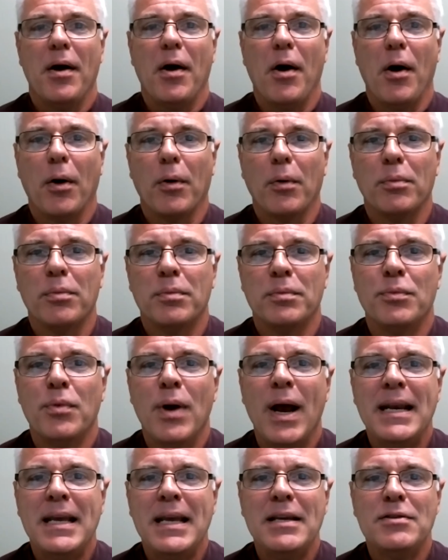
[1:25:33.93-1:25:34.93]
are
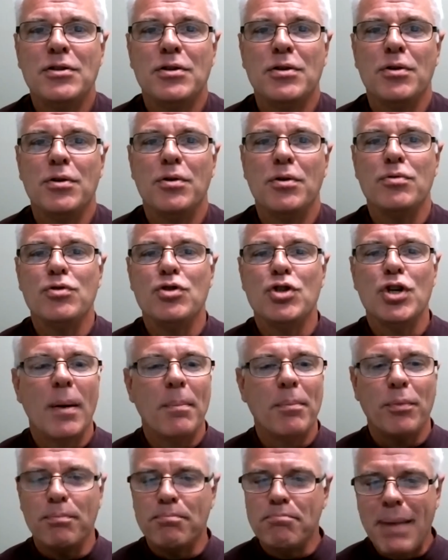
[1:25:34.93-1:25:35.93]
ready to
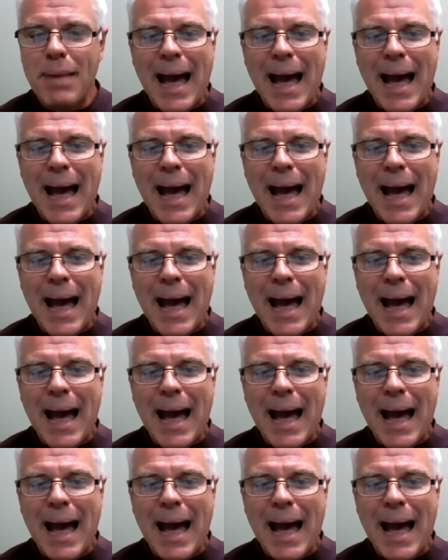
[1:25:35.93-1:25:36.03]
jump